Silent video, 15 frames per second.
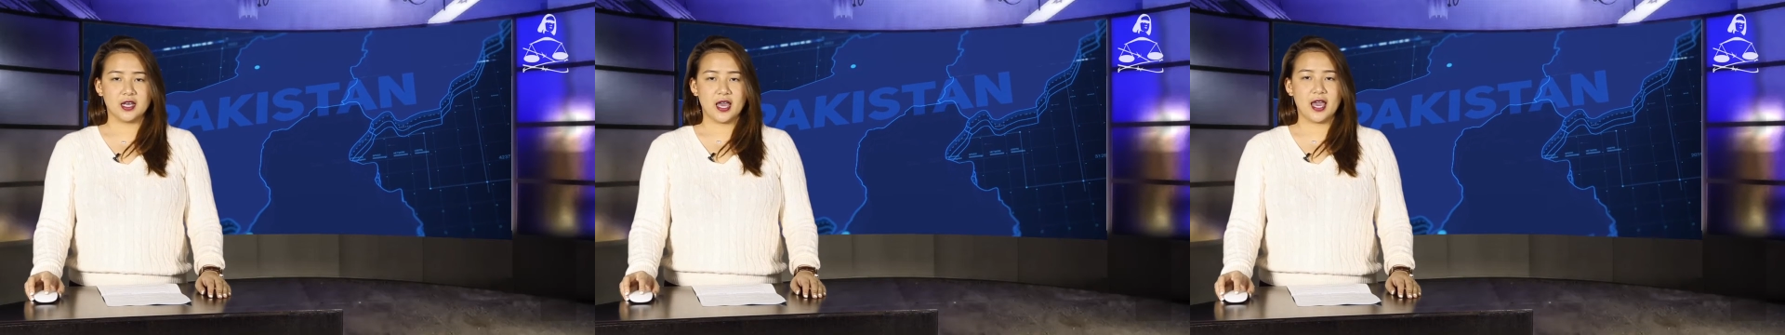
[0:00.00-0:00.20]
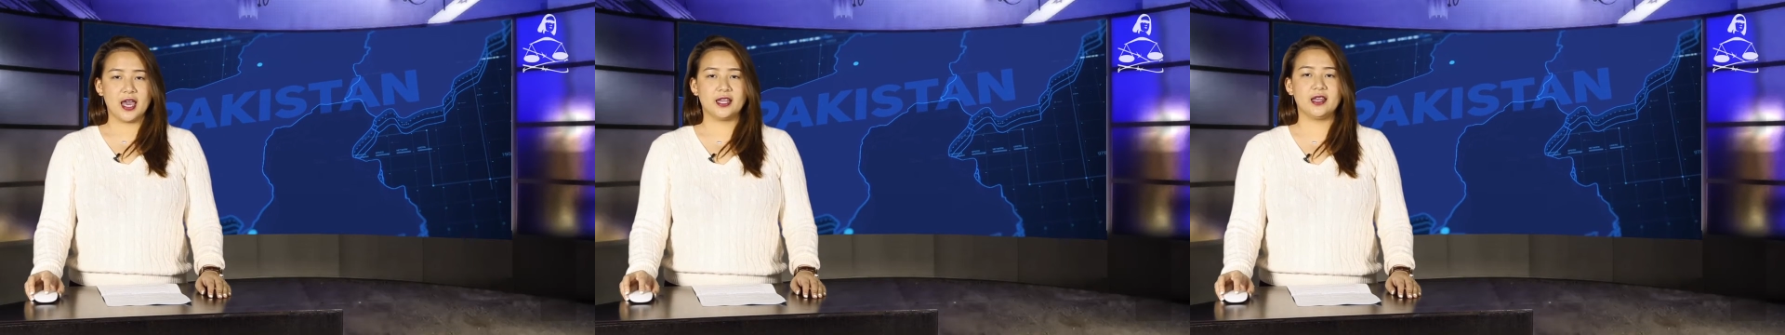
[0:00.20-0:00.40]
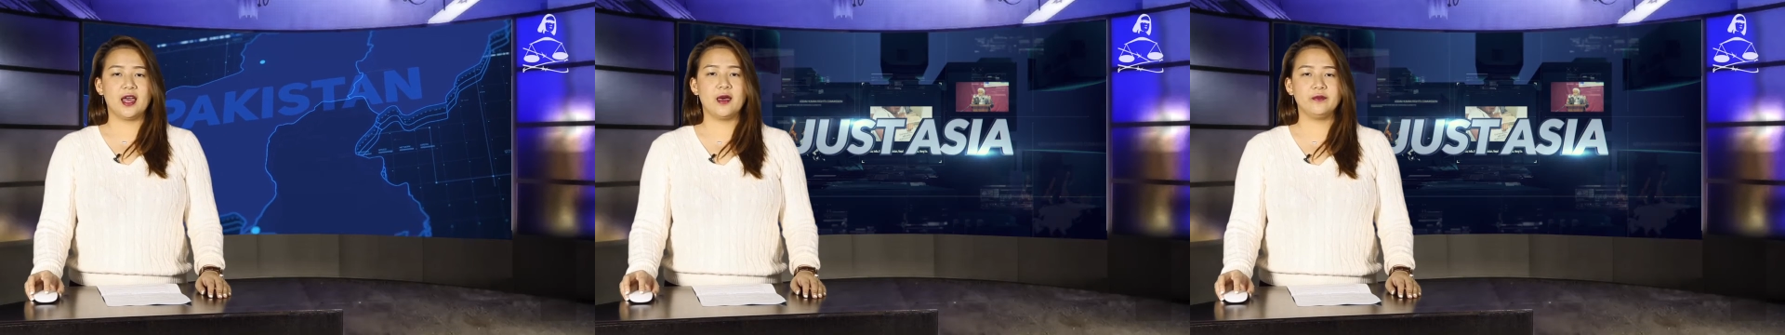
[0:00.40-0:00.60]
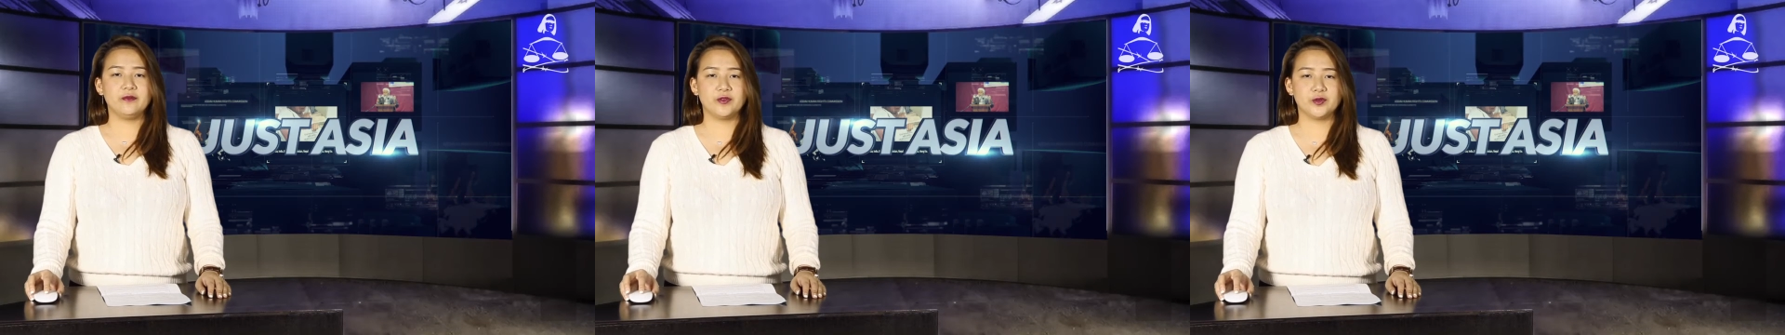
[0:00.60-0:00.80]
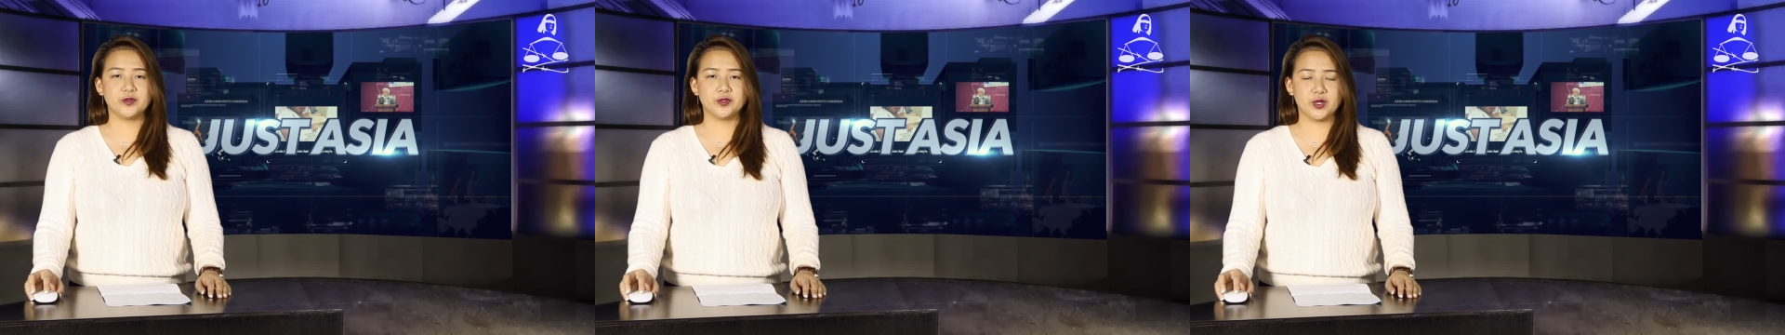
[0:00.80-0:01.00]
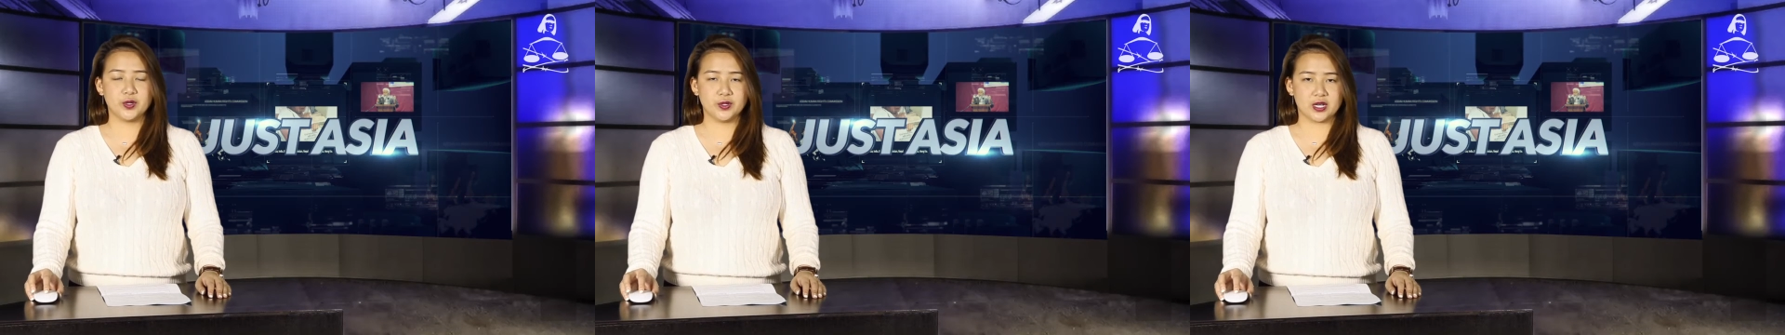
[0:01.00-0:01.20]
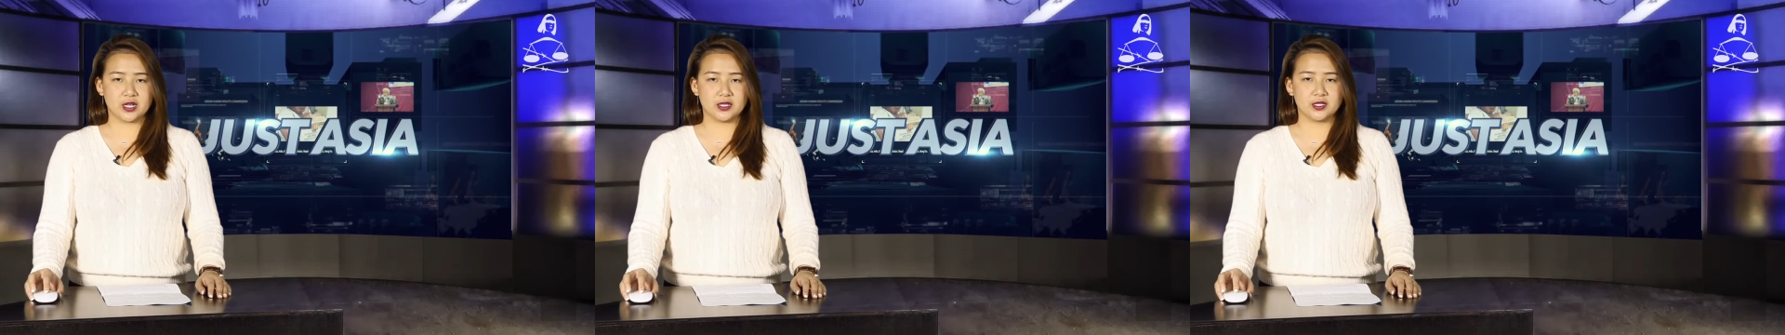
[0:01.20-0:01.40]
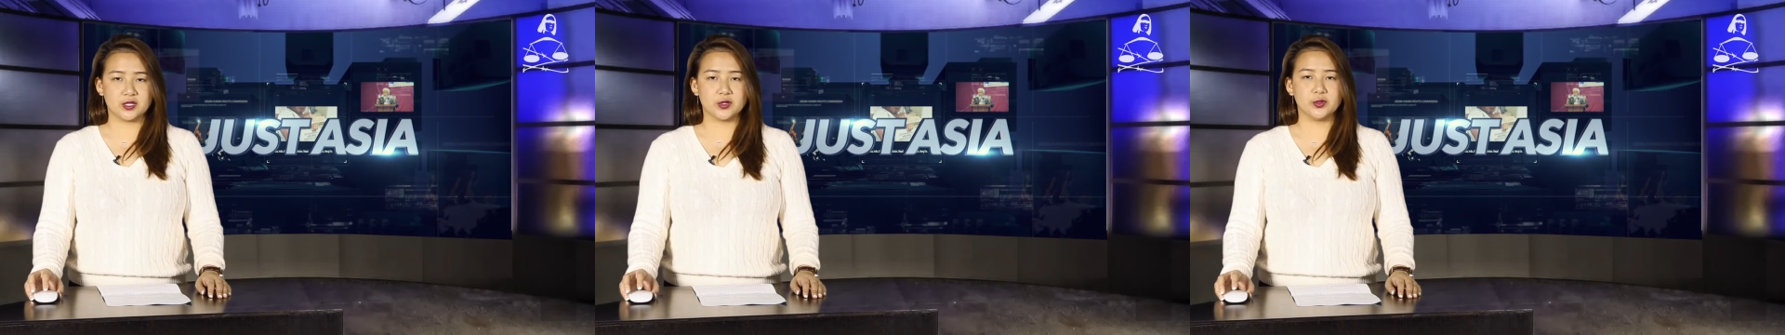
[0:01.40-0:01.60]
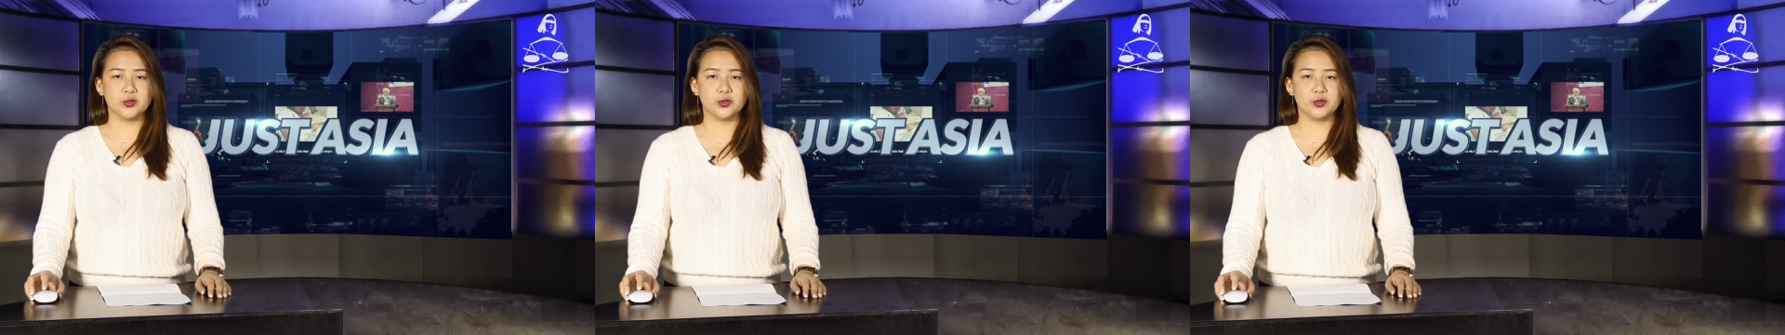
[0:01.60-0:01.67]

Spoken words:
An MPhil student,